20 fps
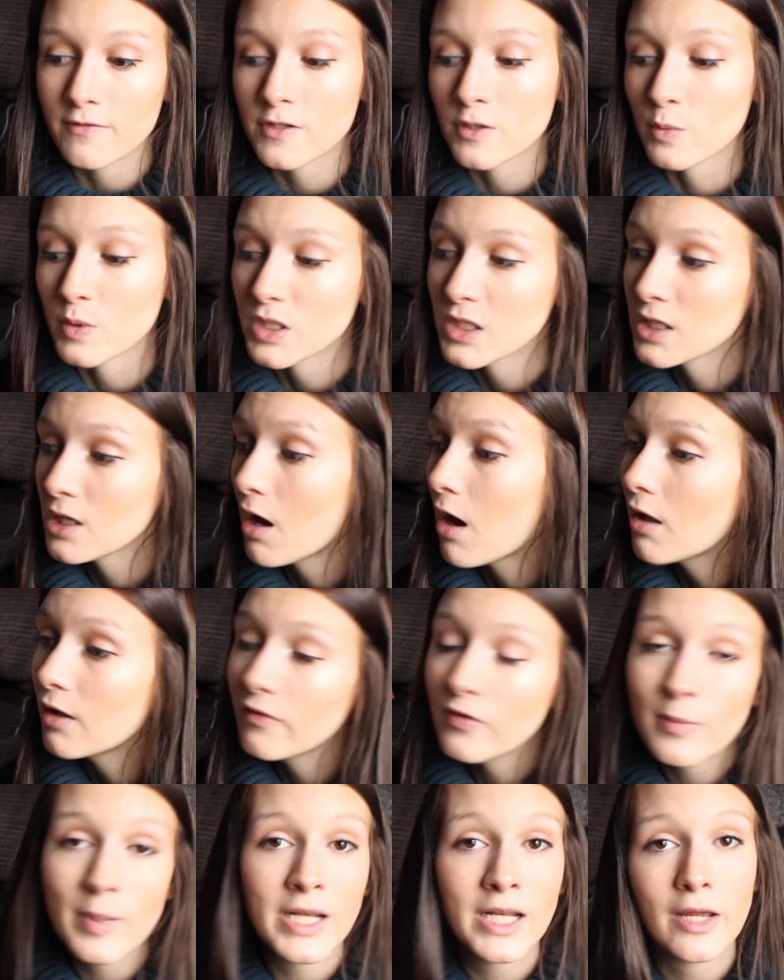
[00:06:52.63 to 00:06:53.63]
So we see all
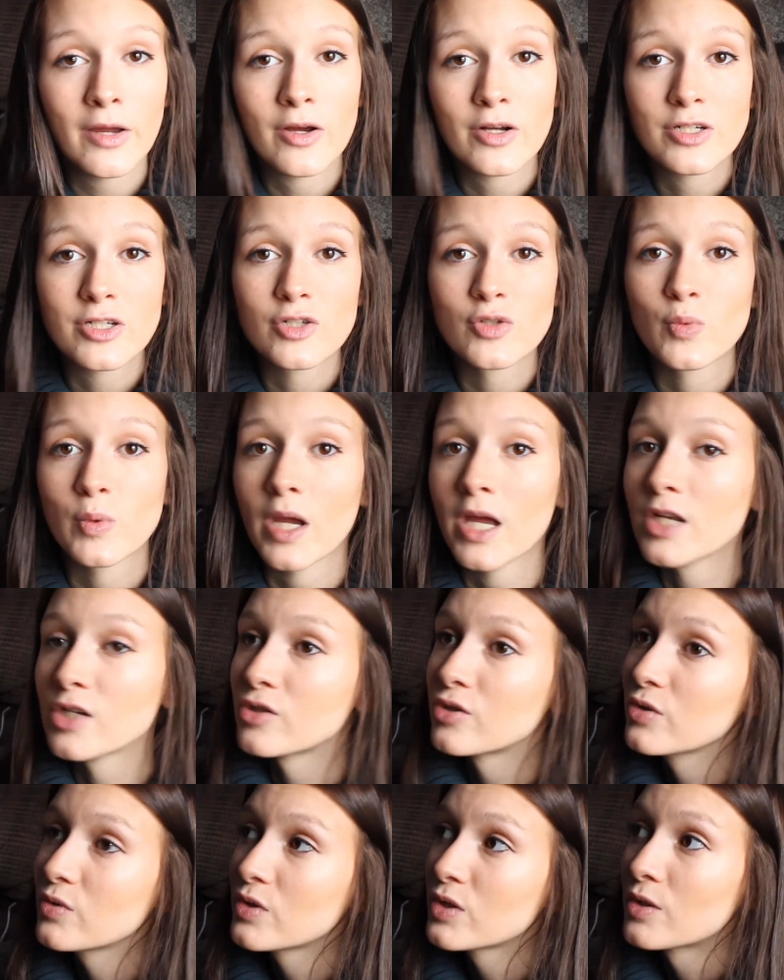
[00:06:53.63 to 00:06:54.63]
of the main characters, we get
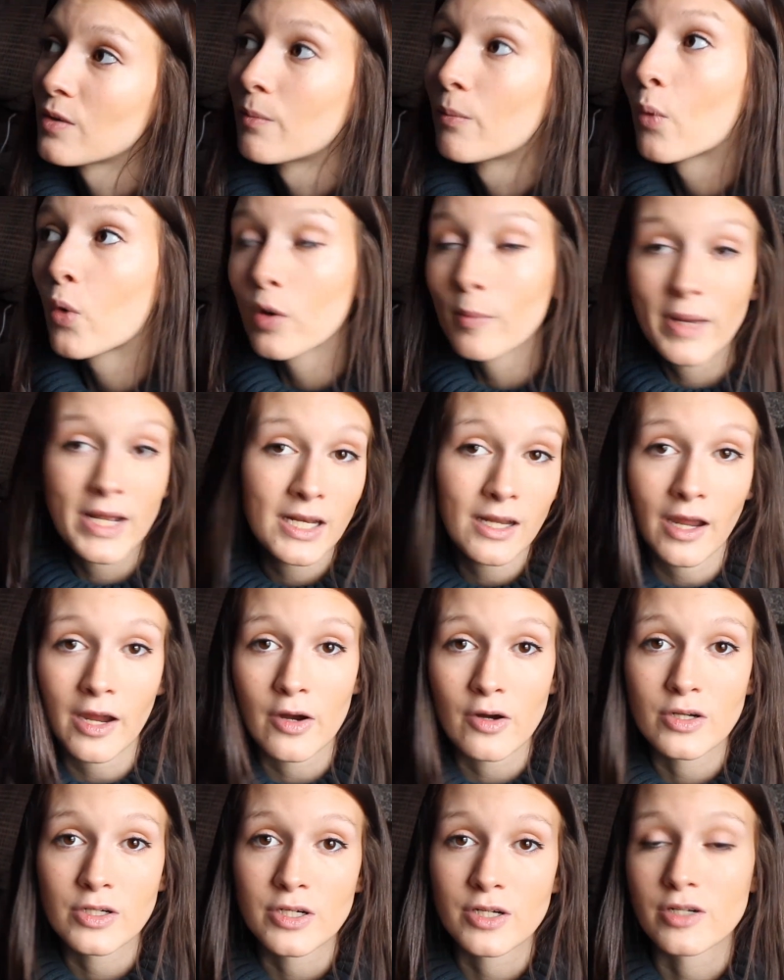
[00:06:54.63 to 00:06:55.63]
introduced to more main
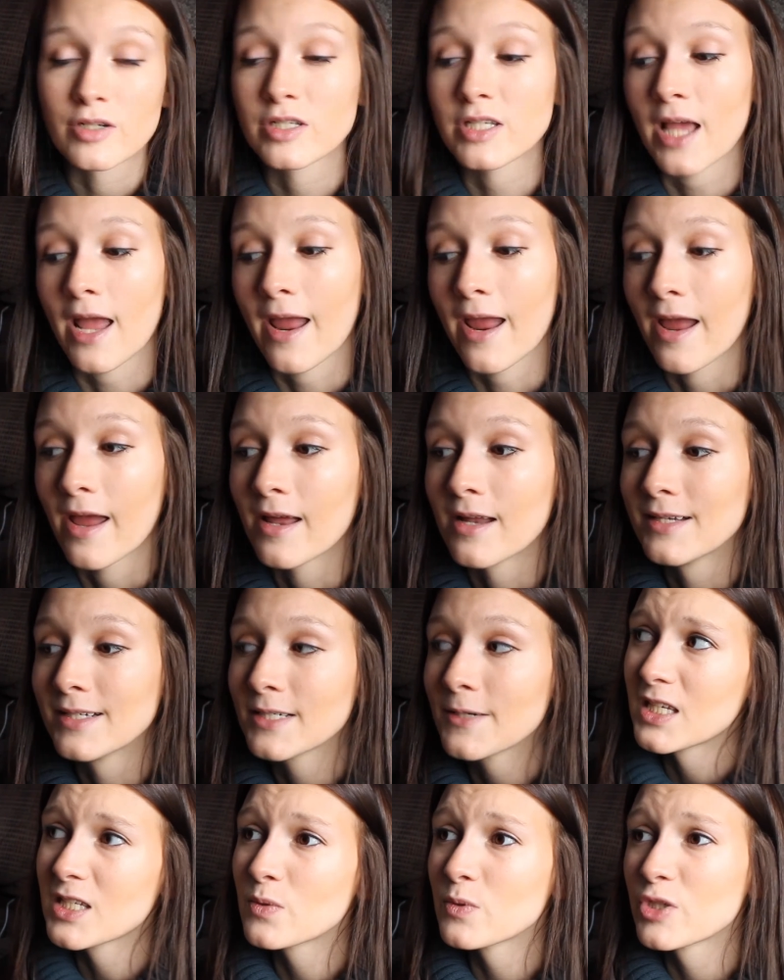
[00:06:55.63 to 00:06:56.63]
characters, and
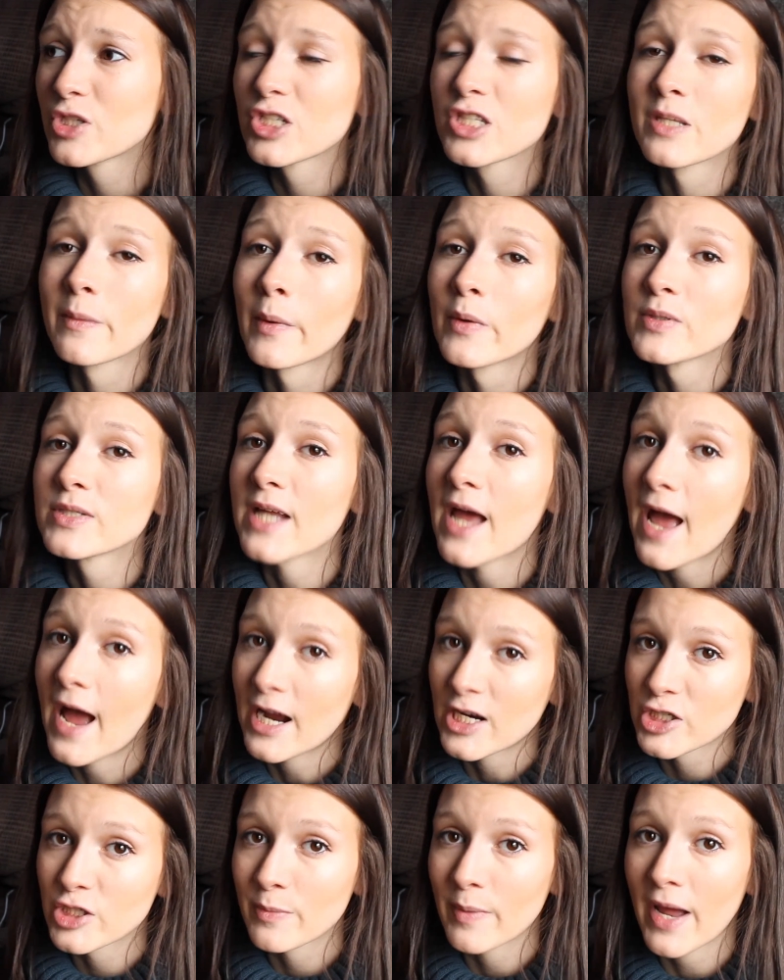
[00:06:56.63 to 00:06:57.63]
this was just the most
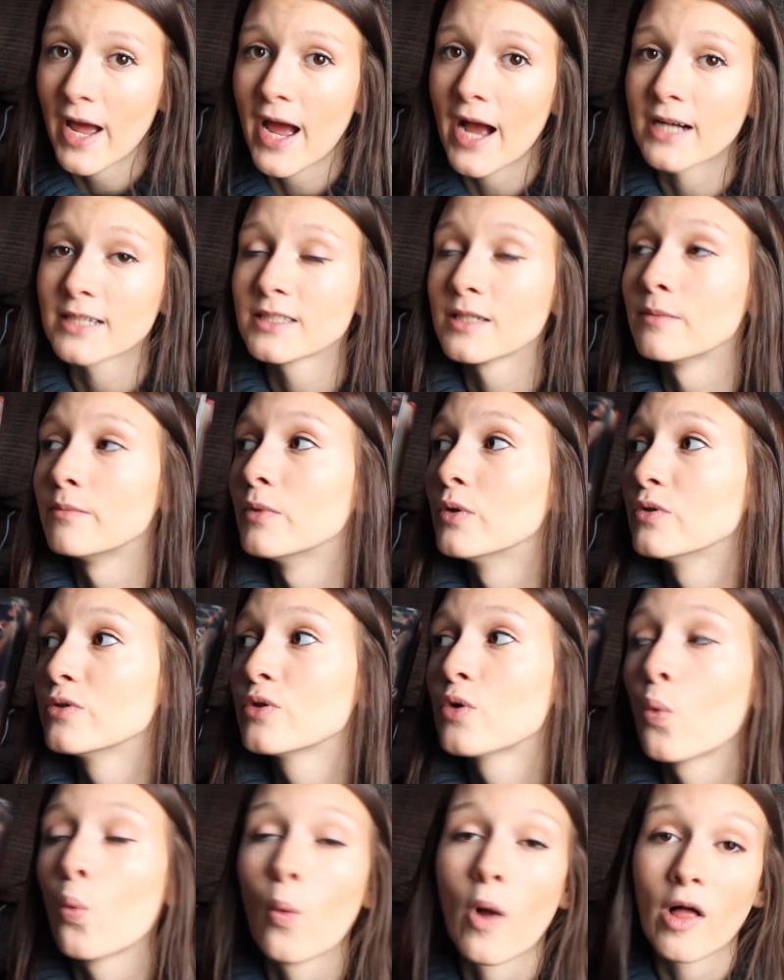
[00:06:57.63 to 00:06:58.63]
action-packed,
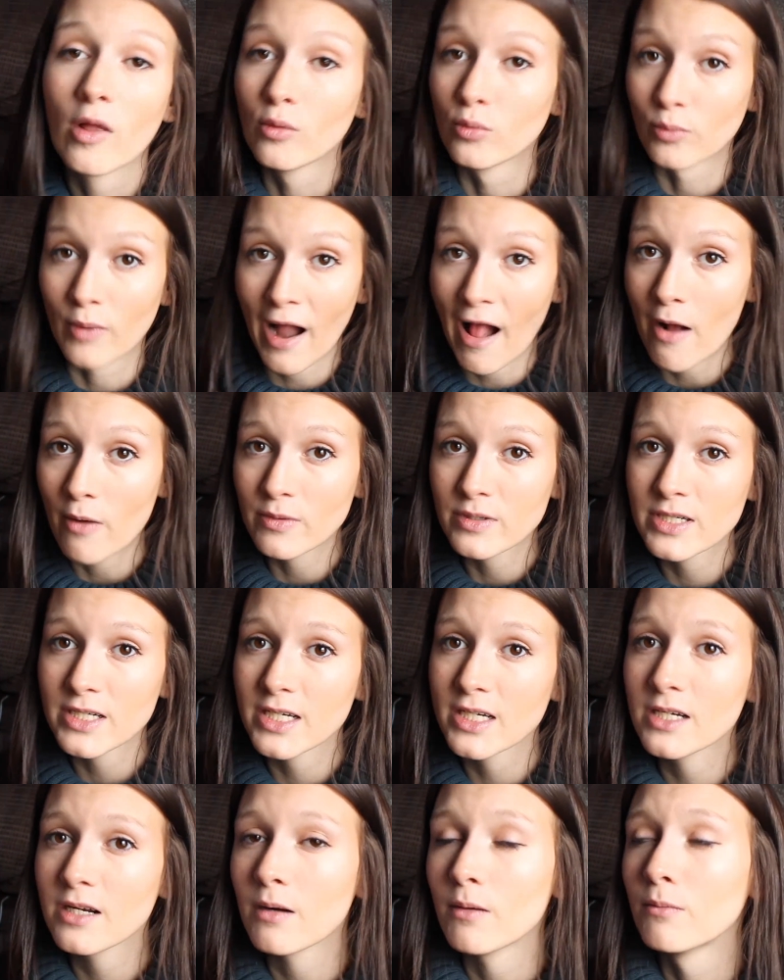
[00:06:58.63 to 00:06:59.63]
most
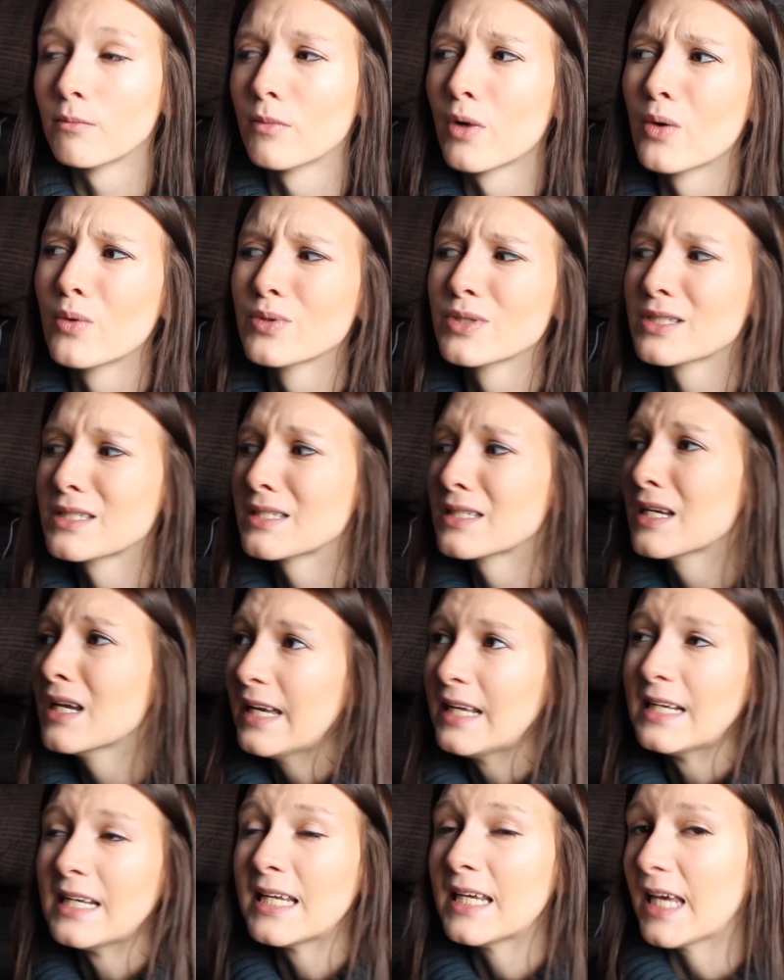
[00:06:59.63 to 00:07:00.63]
well-rounded, most
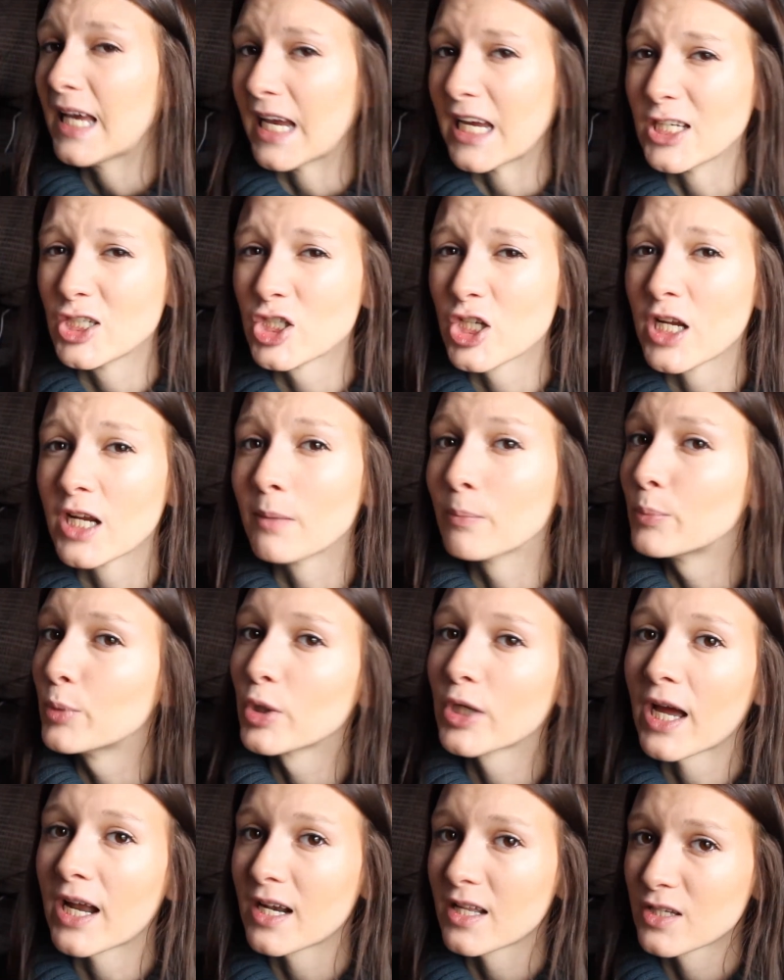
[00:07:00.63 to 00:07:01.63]
engaging
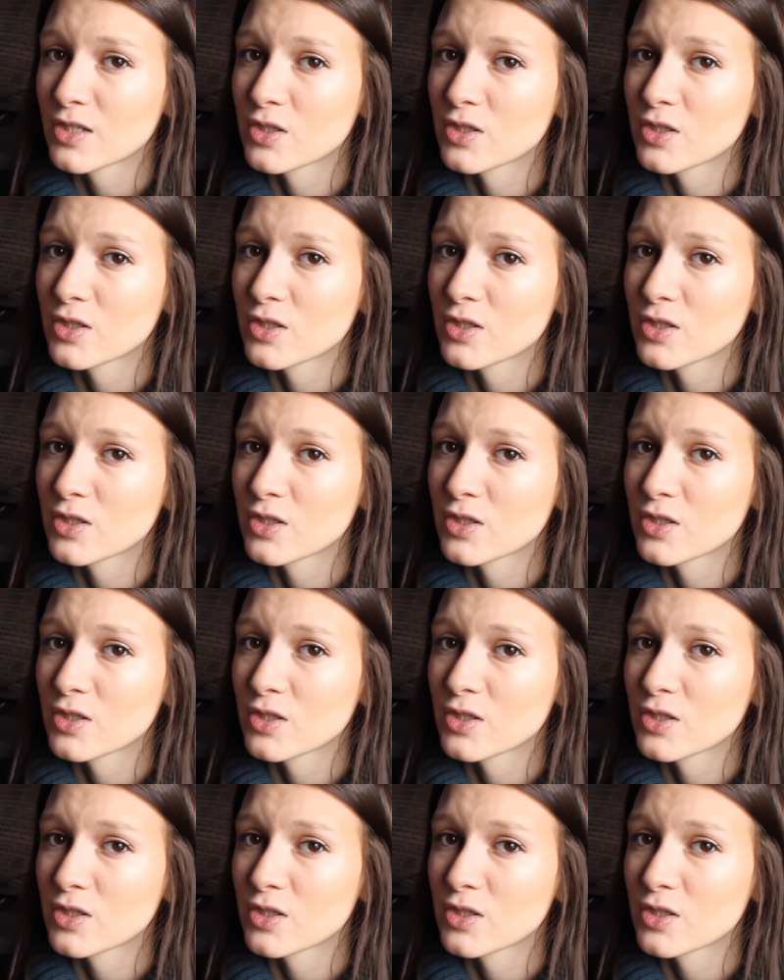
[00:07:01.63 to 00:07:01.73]
book out of the